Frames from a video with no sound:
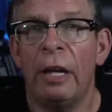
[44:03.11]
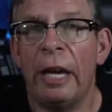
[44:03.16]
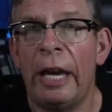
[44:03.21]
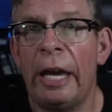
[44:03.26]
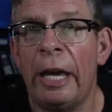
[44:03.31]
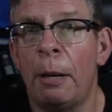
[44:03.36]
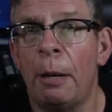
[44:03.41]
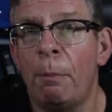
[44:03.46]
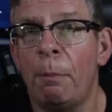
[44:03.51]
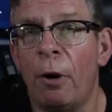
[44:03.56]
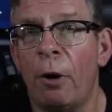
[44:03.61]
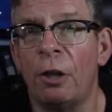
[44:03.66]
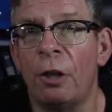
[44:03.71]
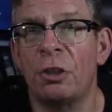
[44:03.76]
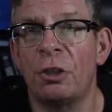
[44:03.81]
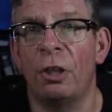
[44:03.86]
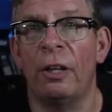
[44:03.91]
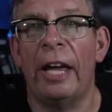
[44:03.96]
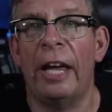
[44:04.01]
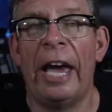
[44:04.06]
and
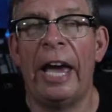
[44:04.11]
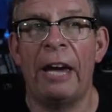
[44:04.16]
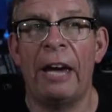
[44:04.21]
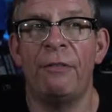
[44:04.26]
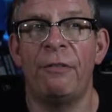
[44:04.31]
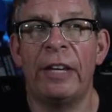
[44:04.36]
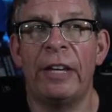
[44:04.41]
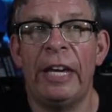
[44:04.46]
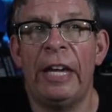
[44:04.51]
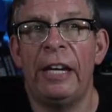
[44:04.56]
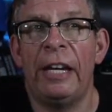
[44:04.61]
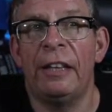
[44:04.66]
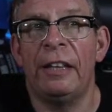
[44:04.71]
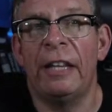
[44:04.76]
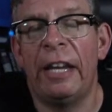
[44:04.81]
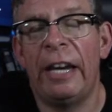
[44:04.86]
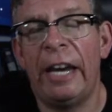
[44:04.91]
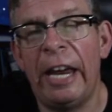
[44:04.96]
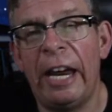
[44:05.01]
impartial, advocating that